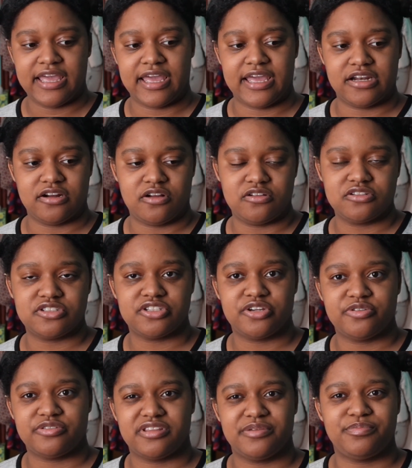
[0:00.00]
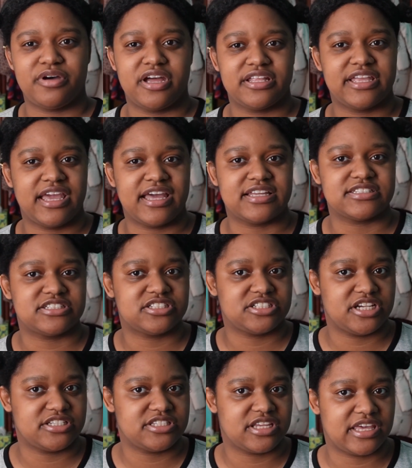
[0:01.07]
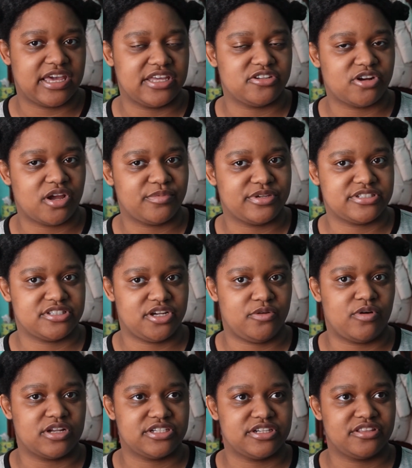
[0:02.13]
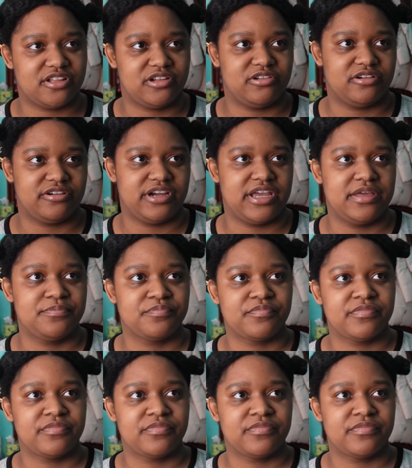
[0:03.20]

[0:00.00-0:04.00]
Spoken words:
And also the podcast Chasing K-Dramas, they're watching The Glory.